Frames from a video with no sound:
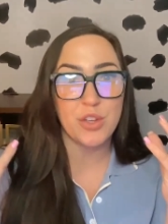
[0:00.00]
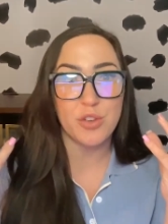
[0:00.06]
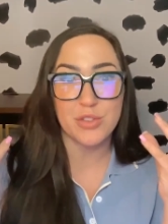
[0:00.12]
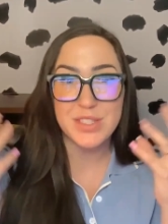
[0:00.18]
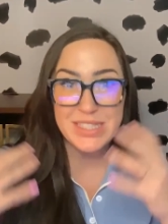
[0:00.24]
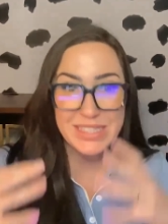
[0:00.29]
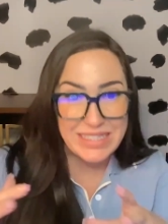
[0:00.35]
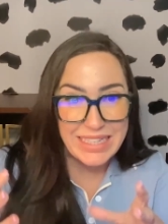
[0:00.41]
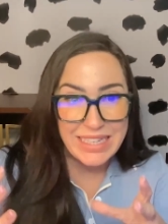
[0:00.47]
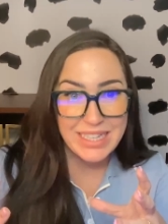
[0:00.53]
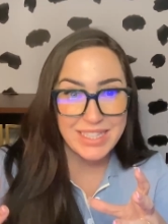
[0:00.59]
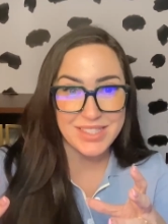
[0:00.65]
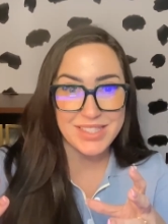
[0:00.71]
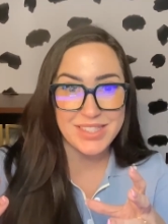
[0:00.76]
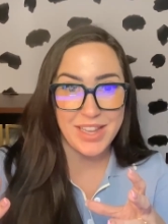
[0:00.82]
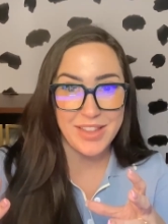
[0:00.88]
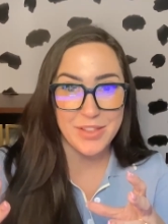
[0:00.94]
You're seeing
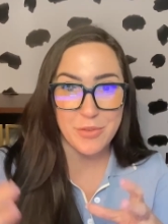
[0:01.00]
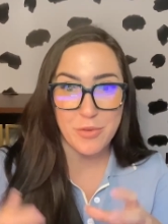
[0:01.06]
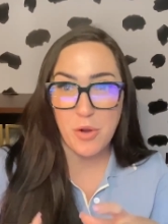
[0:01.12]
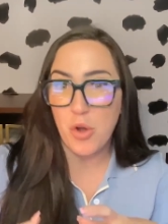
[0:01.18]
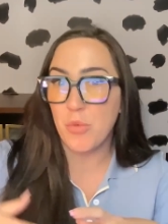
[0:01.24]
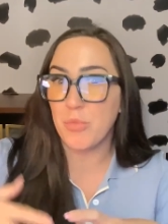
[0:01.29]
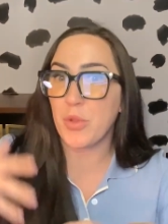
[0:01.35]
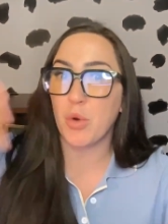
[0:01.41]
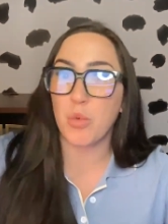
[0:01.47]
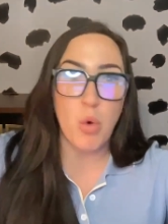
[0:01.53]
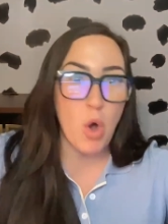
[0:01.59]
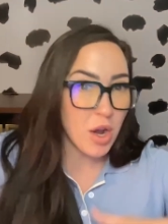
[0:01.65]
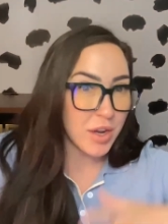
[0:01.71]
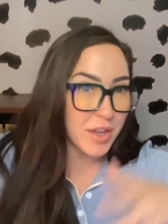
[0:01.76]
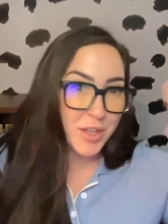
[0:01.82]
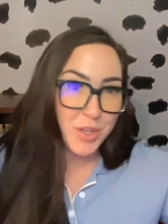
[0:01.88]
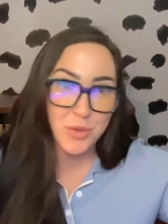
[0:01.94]
inside their home. They're
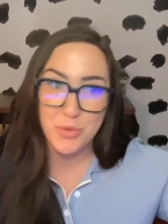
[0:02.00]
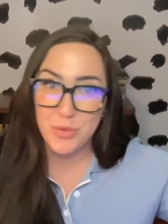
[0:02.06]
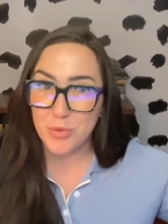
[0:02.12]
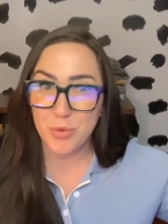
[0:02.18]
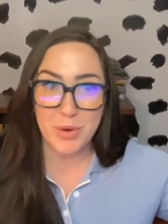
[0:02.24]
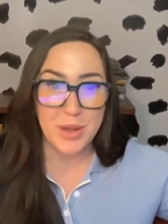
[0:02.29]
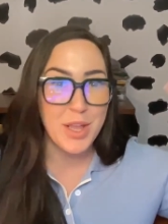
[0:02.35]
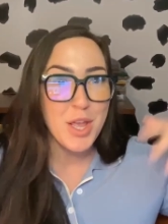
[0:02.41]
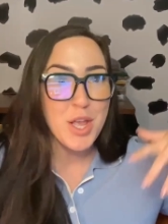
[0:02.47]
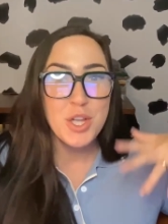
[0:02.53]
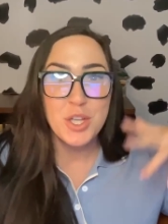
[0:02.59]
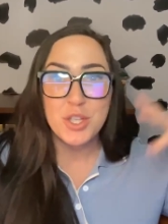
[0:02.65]
walking you through it,